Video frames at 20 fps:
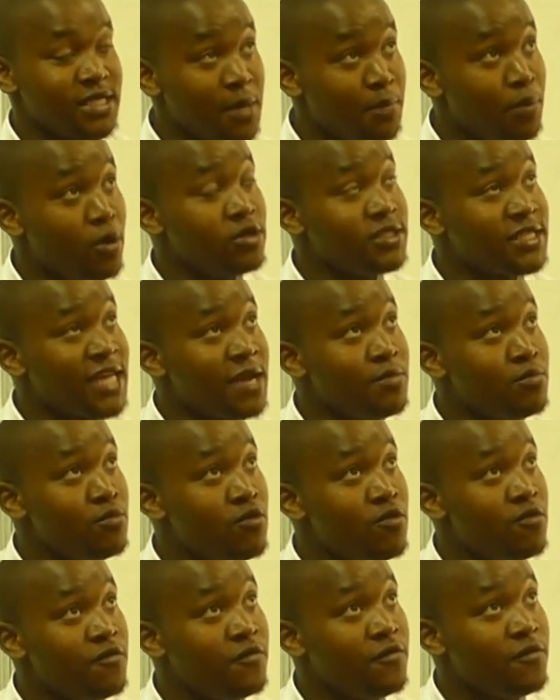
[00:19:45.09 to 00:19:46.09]
Suppose I
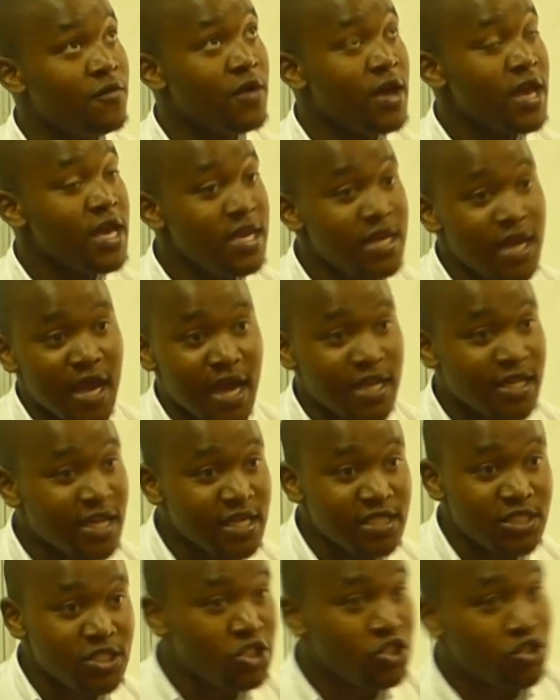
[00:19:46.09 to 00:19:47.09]
move here at
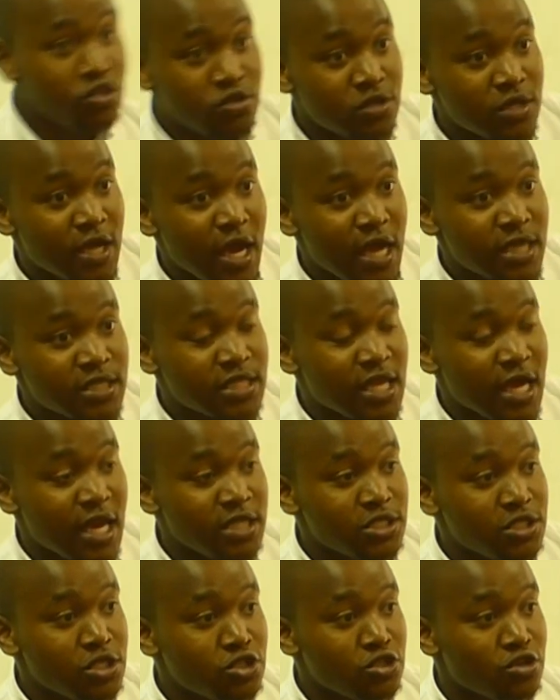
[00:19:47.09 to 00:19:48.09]
the
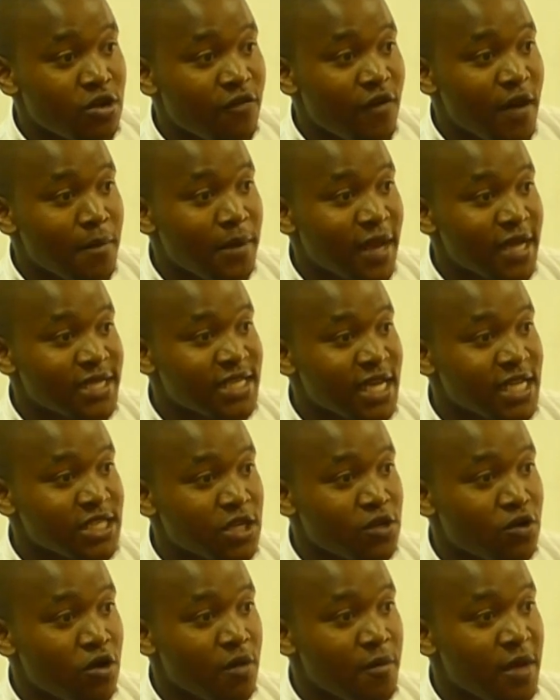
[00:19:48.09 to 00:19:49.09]
Institute of Applied Science
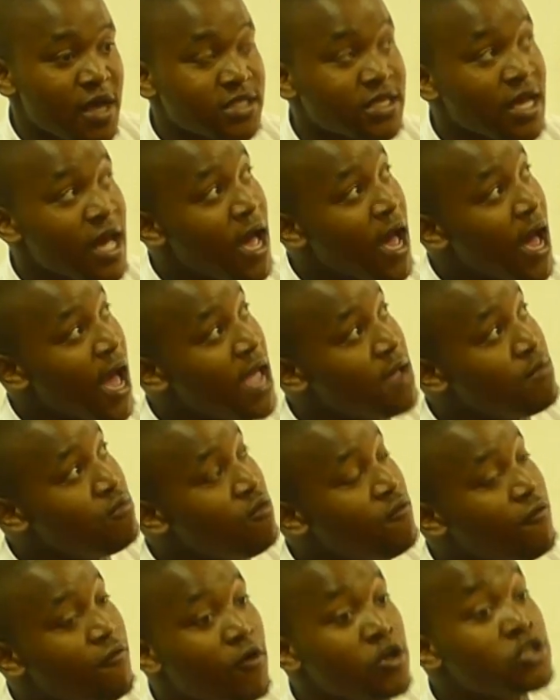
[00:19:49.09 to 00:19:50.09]
and Commerce. I
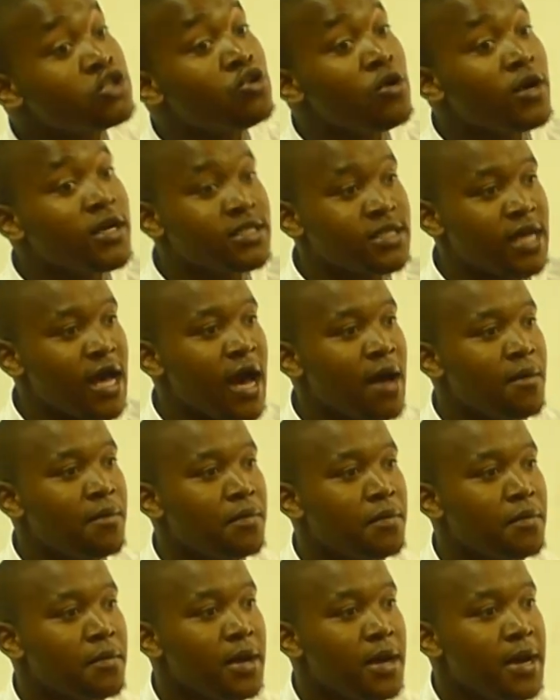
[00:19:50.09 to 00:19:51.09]
move 4 stories
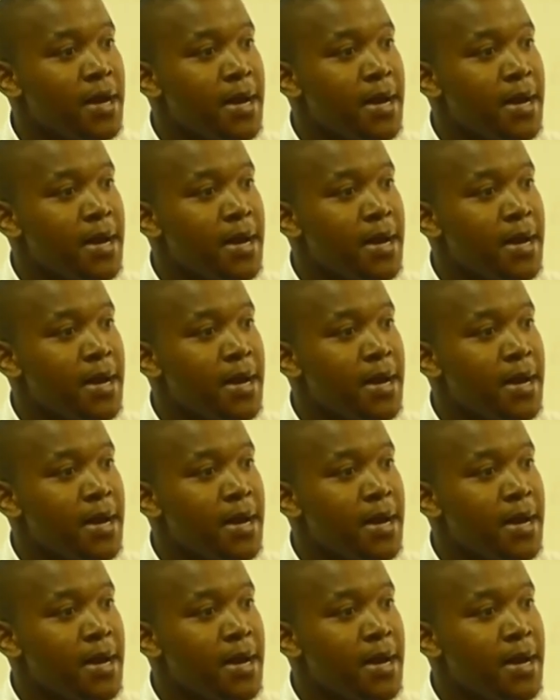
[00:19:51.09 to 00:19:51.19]
up.